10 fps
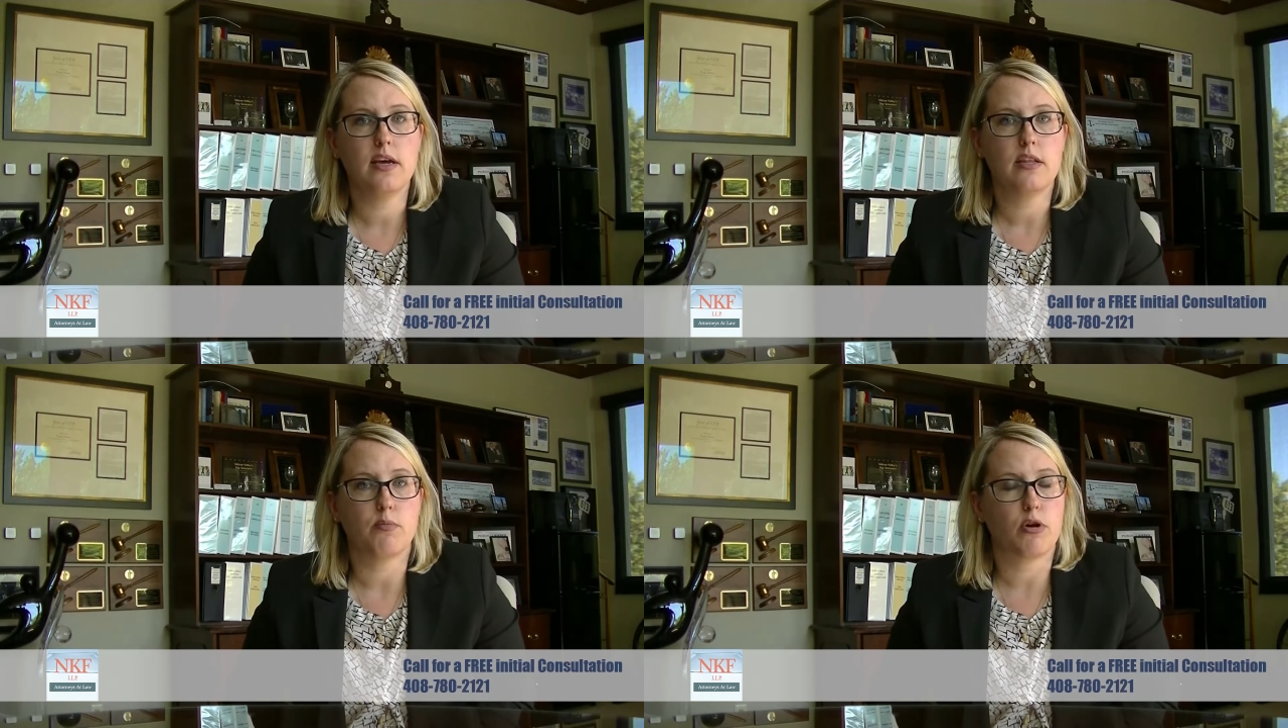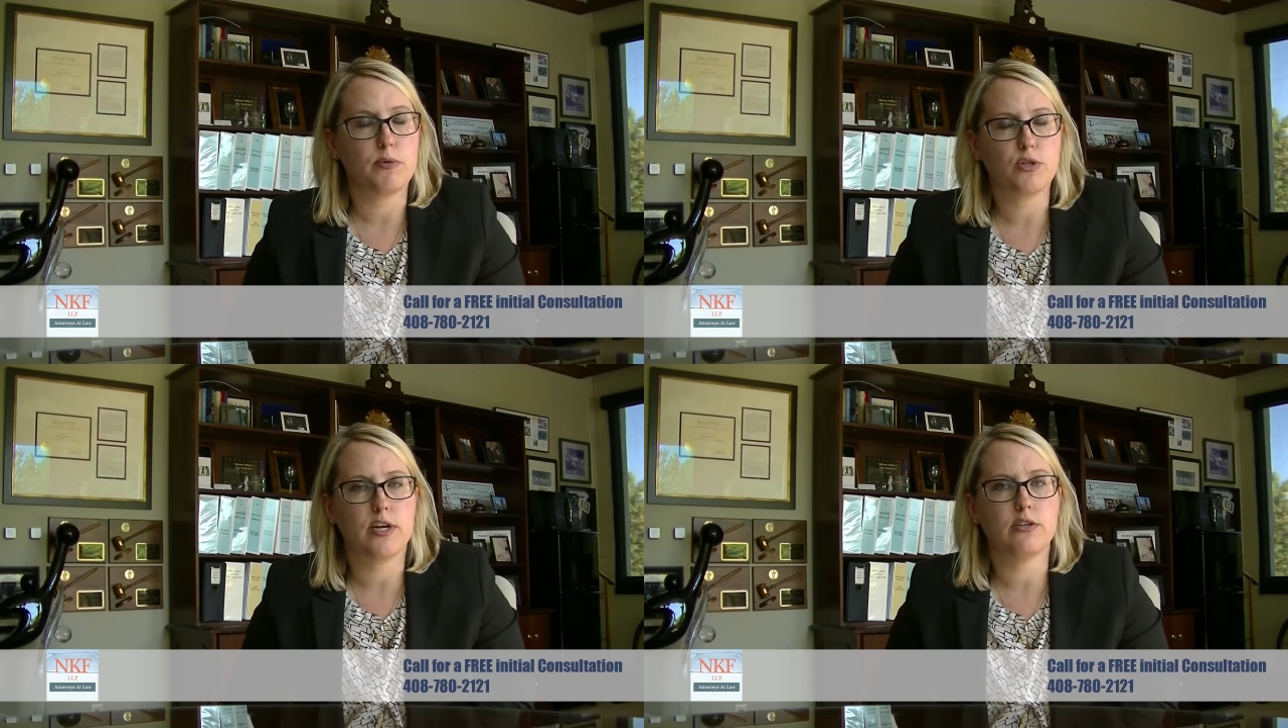the
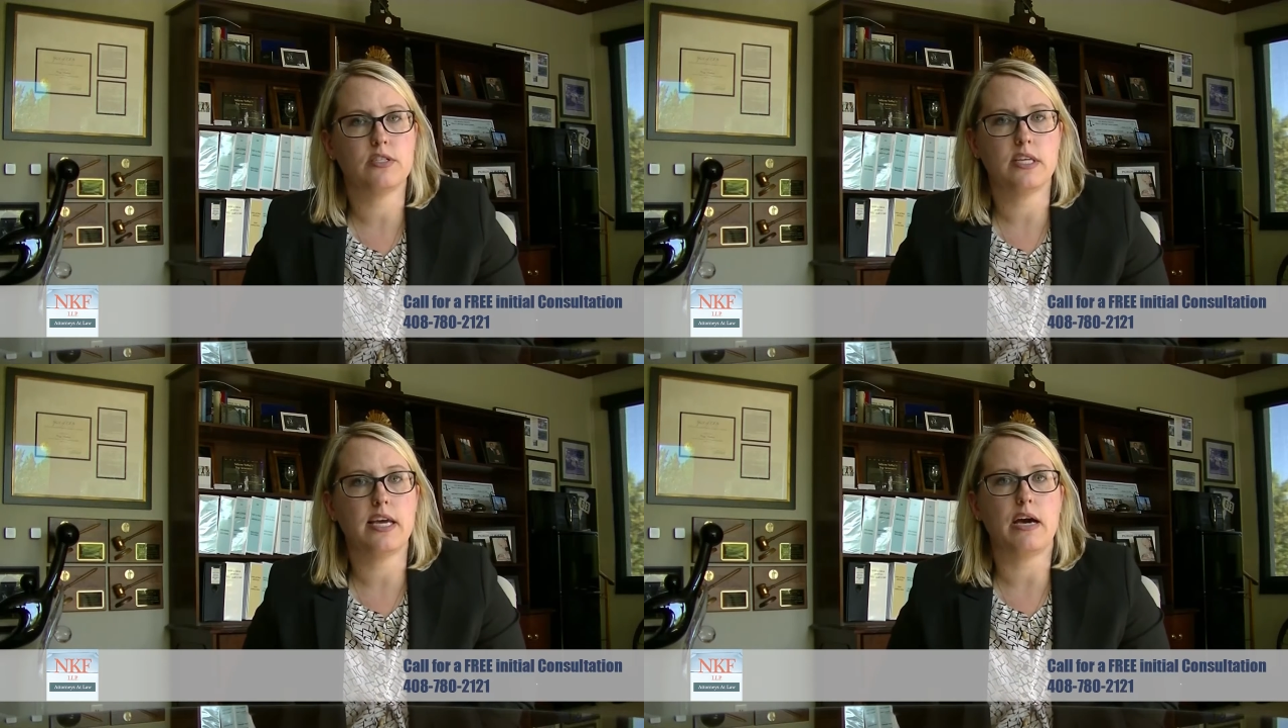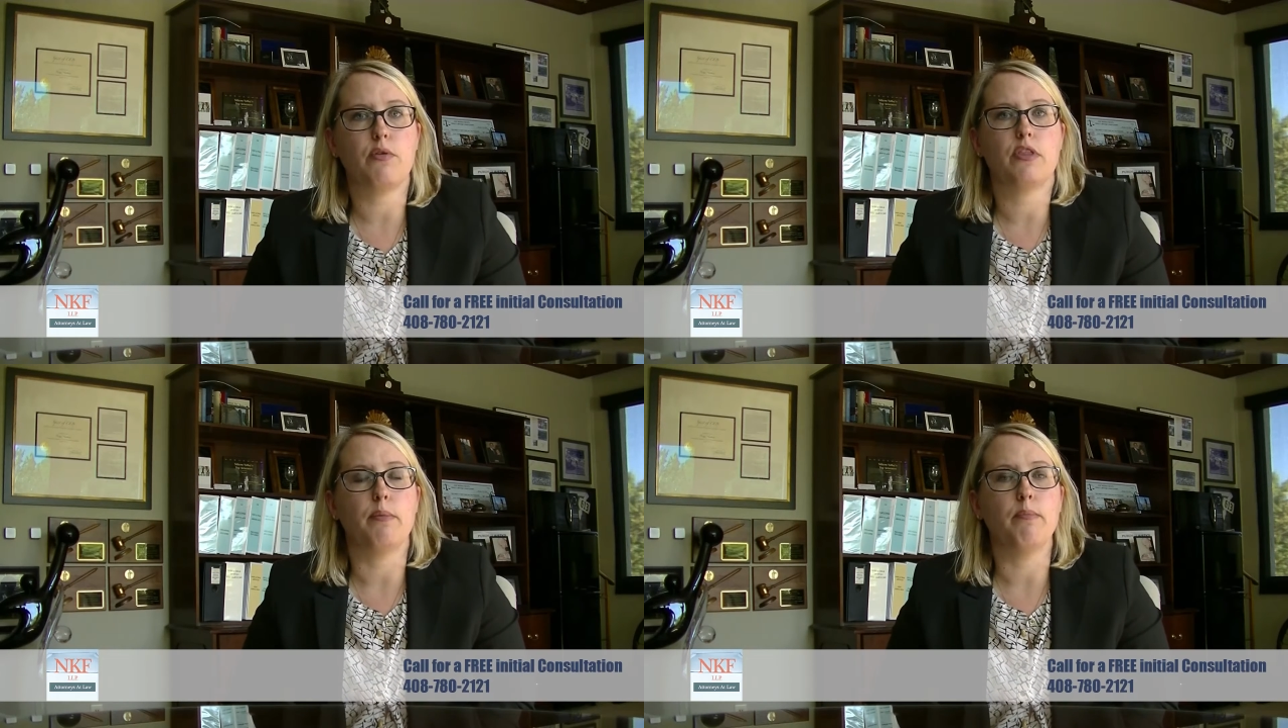perpetrators seek
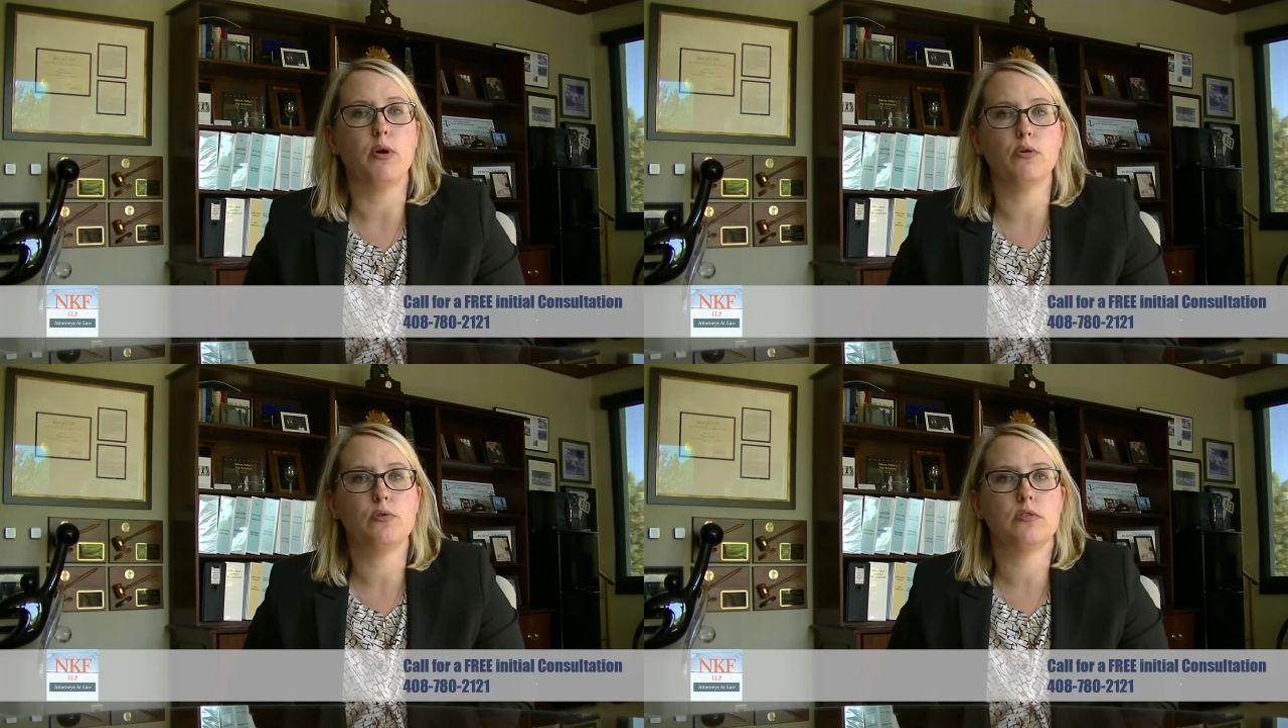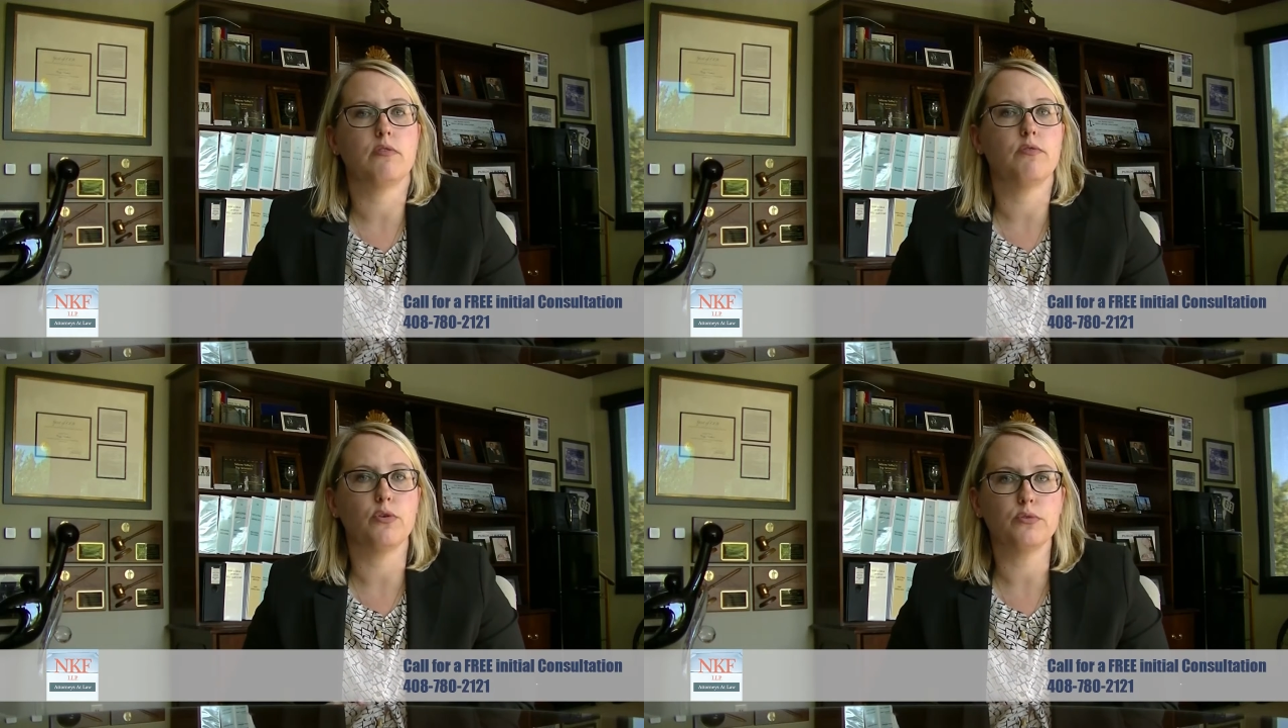out the most
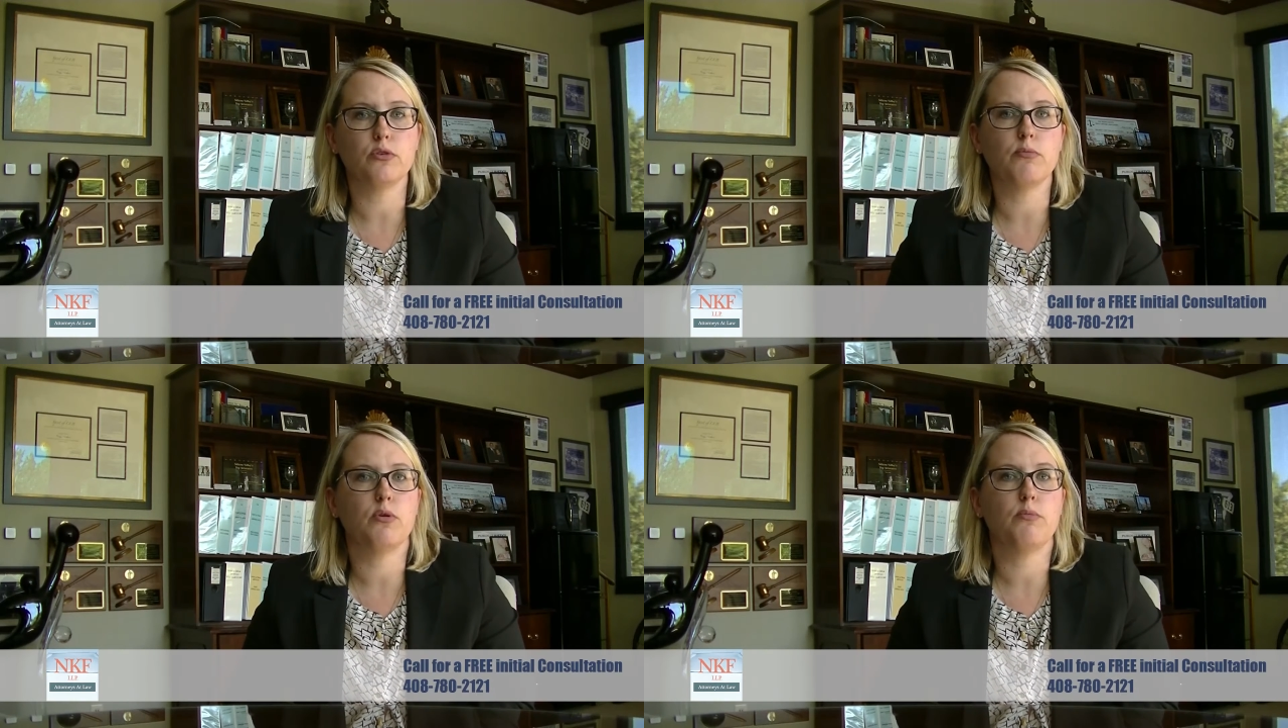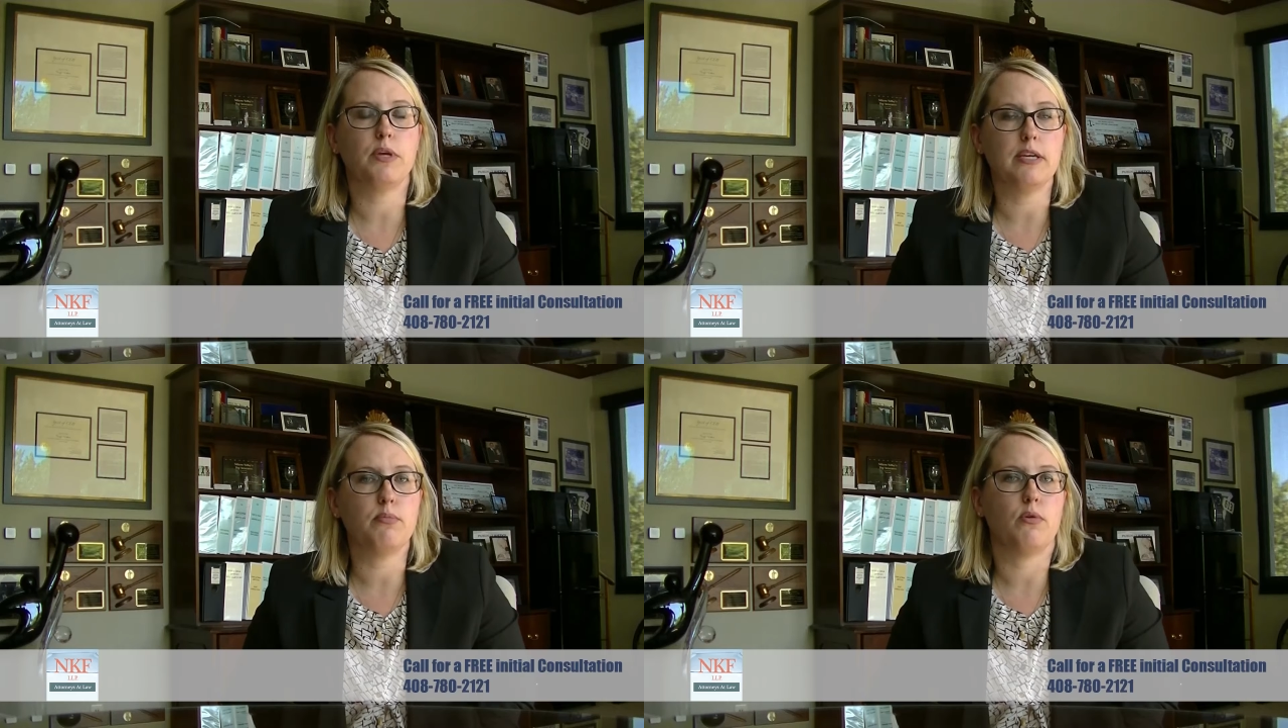vulnerable
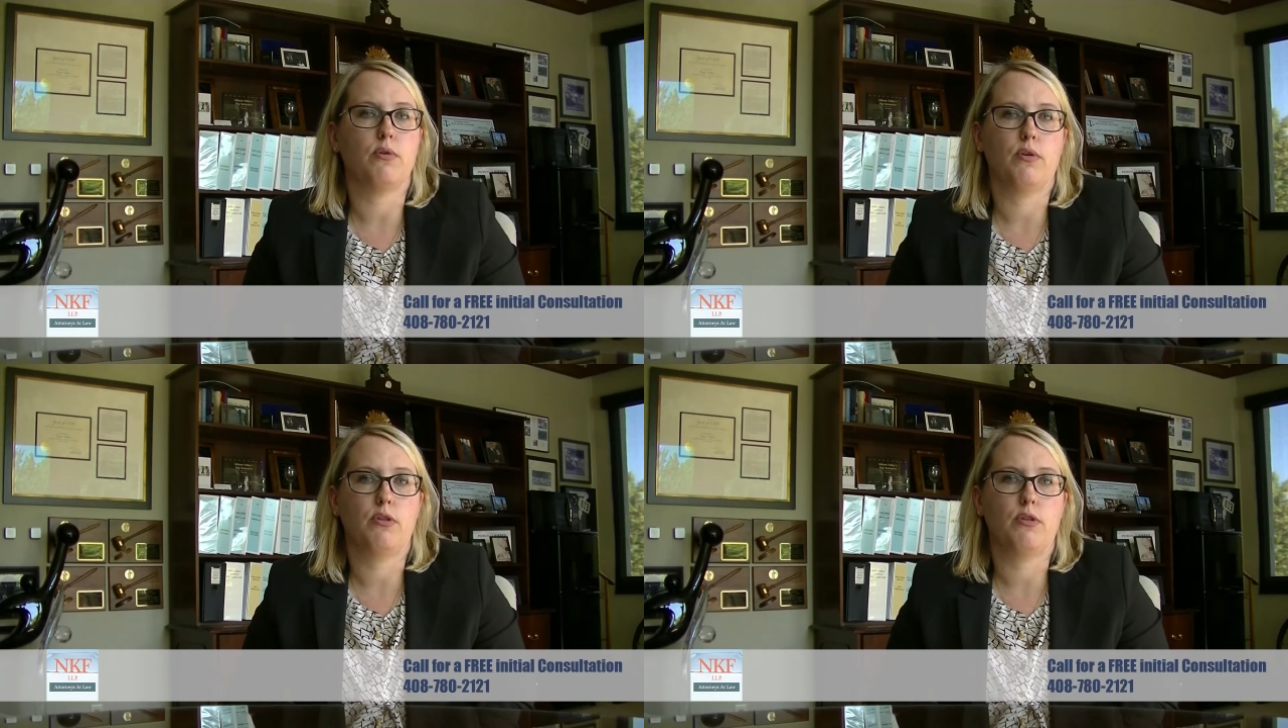people,